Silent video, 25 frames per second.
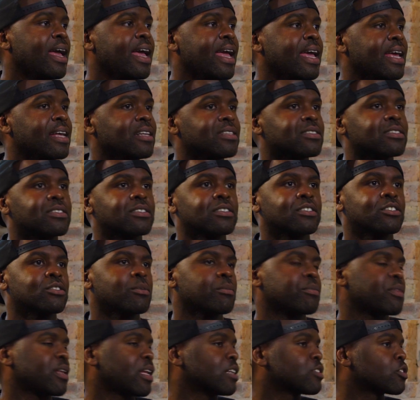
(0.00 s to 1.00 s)
is
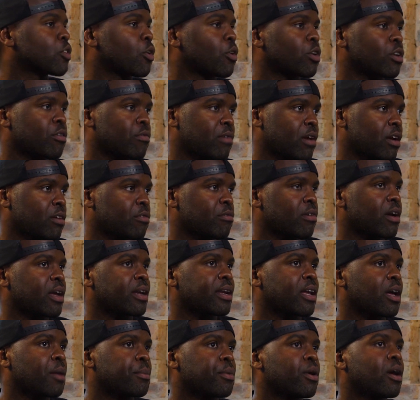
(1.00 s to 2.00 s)
something that's going around right
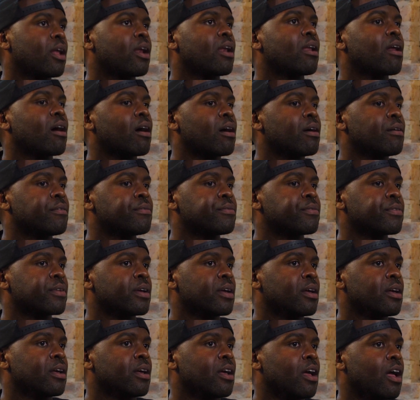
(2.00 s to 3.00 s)
now, but a lot of
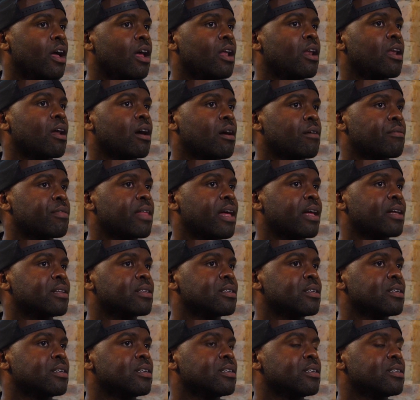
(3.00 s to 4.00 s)
that
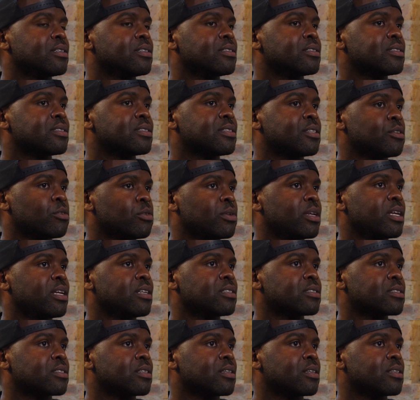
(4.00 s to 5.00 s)
still
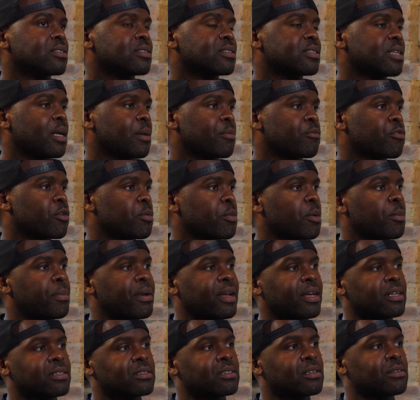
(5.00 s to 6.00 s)
needs to stem from a
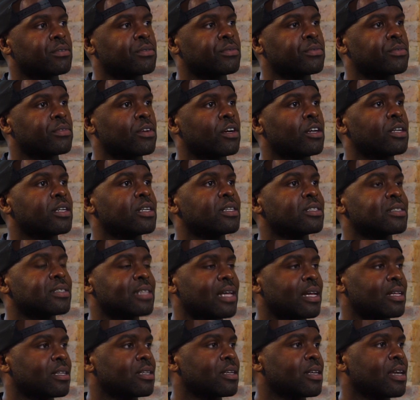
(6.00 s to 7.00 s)
place of
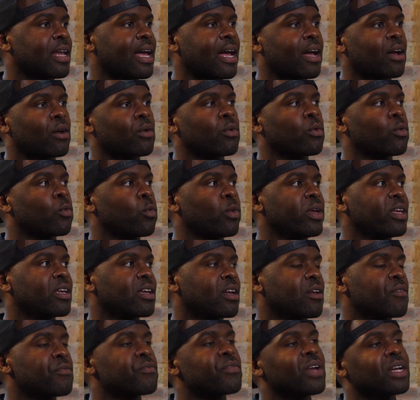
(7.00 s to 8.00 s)
understanding how we can
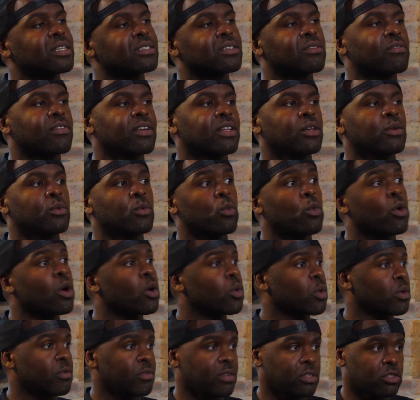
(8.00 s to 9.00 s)
effectively
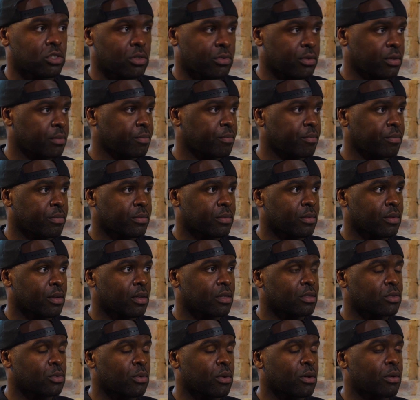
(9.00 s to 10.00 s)
work with each other
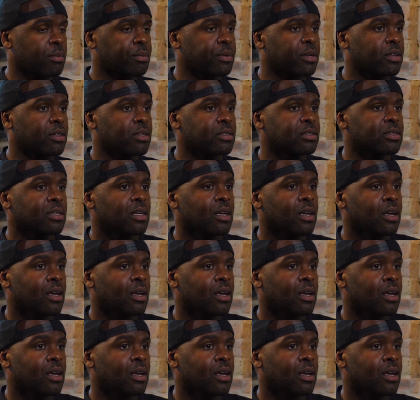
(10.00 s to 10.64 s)
as well, because